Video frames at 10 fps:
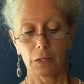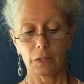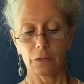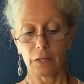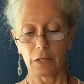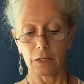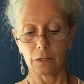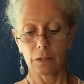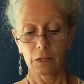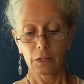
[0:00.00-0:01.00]
and
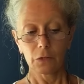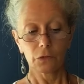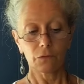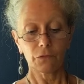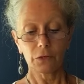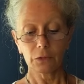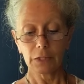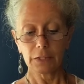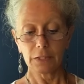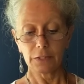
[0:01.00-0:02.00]
then some
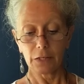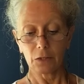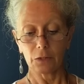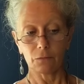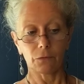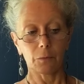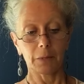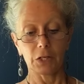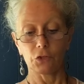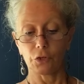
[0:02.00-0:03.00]
fairly detailed
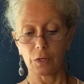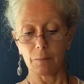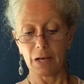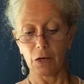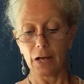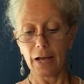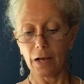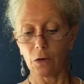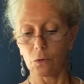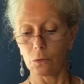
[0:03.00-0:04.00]
information about
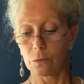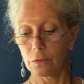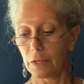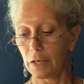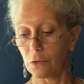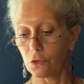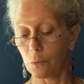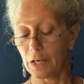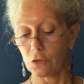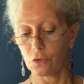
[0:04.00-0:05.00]
how
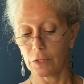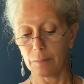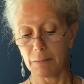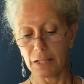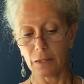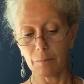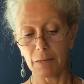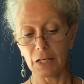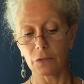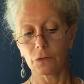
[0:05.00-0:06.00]
to actually make the
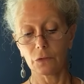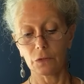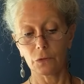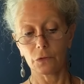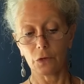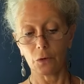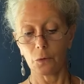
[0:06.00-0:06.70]
mends. And so